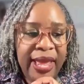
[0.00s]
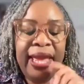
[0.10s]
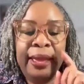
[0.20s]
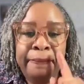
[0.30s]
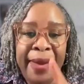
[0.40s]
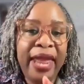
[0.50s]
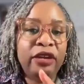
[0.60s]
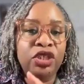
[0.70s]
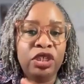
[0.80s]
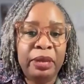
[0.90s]
It
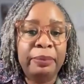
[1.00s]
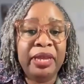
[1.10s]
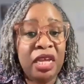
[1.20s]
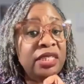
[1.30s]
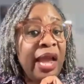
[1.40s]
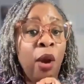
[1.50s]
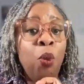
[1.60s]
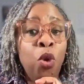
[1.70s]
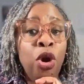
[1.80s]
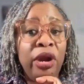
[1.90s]
matters to me because our
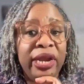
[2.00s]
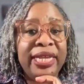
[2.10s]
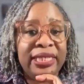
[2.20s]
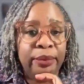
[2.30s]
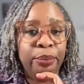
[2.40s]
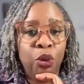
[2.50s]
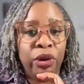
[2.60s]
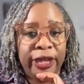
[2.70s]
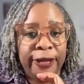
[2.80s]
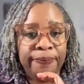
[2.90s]
work is
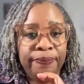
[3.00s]
important.